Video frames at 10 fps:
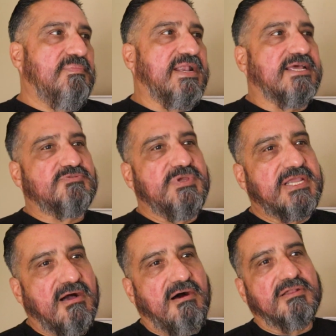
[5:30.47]
But as
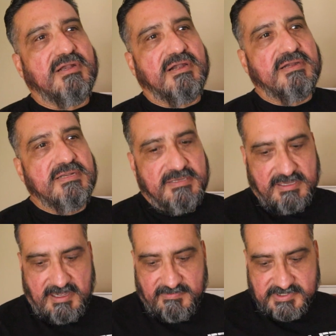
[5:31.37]
we called our
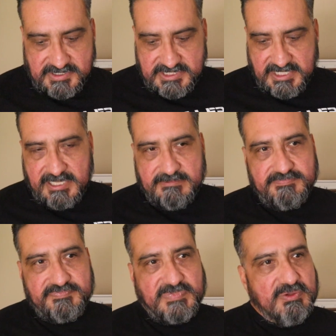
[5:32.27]
officers in,